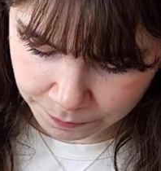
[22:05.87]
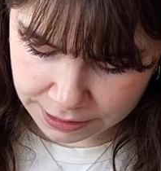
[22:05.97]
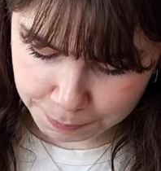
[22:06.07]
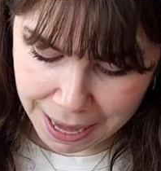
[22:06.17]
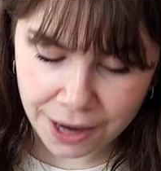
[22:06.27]

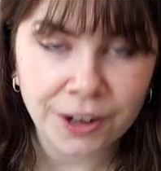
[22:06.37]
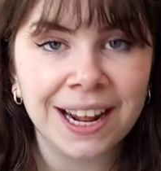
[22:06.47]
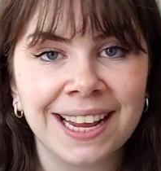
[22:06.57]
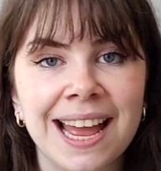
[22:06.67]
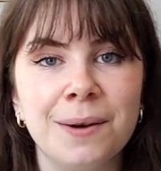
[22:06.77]
This pattern
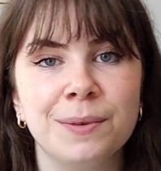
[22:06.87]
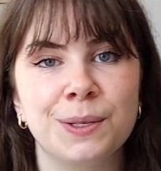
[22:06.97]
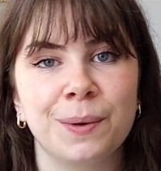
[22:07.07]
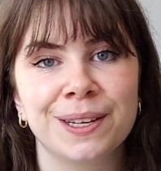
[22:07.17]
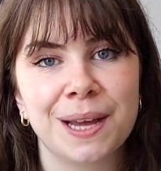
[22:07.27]
again
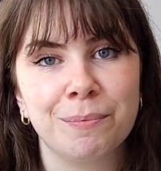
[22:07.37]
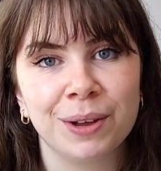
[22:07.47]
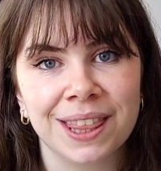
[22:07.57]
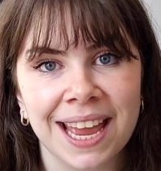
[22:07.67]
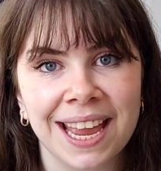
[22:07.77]
was worked up
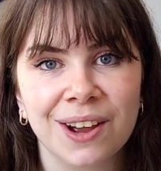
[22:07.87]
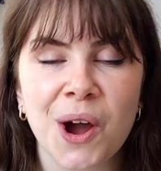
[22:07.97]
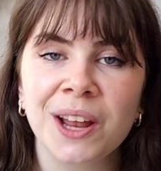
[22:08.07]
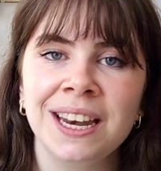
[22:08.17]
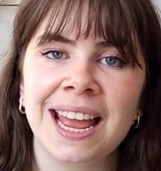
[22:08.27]
with a
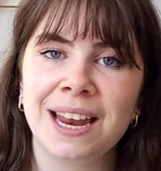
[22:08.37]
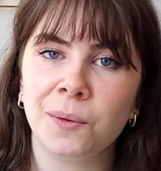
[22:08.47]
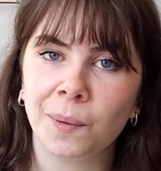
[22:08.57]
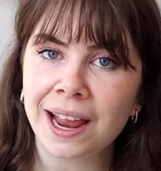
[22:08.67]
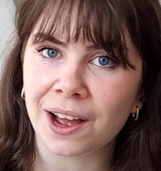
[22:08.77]
cotton
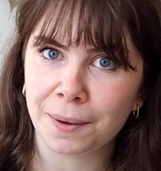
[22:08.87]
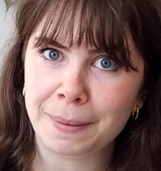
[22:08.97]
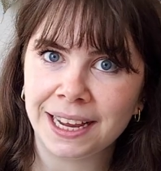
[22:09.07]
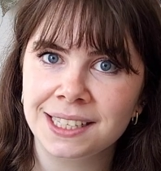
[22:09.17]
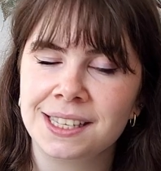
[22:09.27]
and rayon
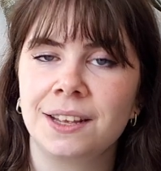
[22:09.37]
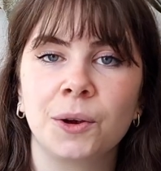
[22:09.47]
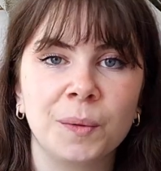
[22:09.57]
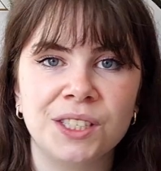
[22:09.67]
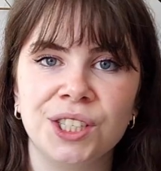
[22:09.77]
mix, the
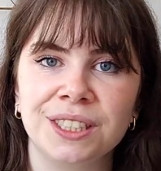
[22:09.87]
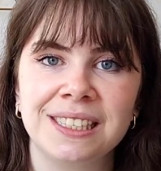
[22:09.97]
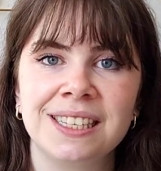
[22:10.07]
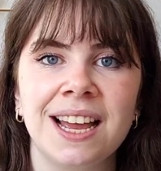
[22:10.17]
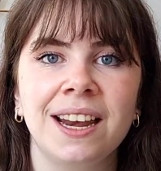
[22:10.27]
original
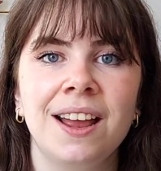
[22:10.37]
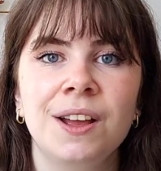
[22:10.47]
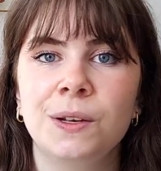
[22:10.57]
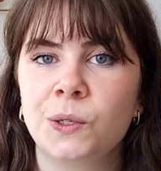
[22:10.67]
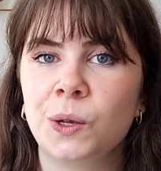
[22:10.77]
design,
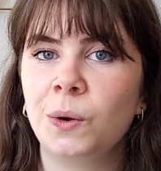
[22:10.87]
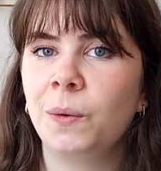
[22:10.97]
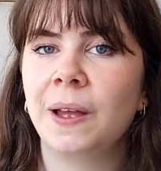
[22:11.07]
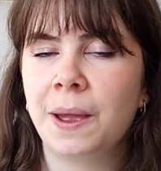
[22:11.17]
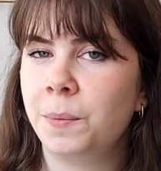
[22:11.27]

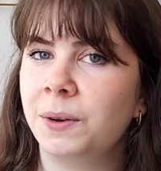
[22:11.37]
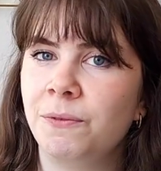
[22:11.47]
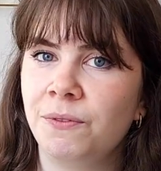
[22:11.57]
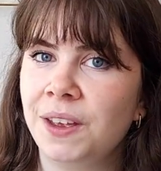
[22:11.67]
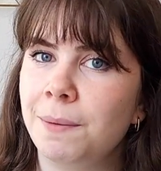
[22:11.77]
so it would
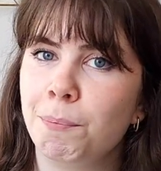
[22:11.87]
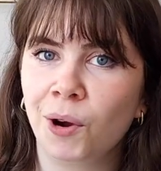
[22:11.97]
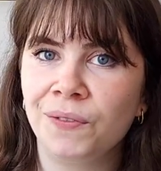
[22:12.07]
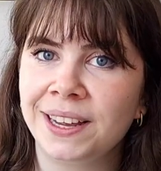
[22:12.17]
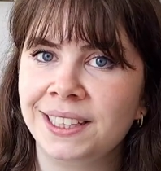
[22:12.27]
fit
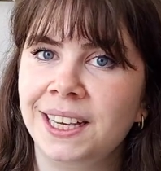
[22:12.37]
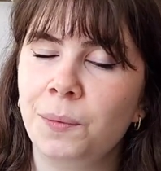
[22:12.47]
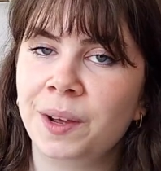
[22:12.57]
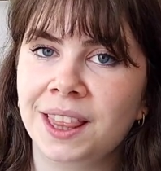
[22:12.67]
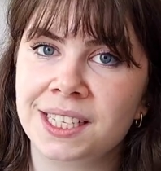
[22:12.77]
perfectly
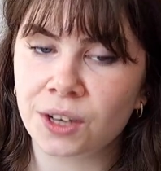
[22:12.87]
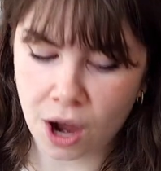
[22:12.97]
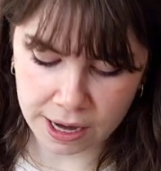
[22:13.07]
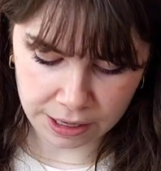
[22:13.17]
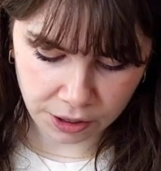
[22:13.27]
with this
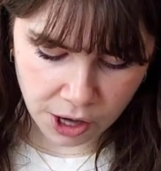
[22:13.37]
cotton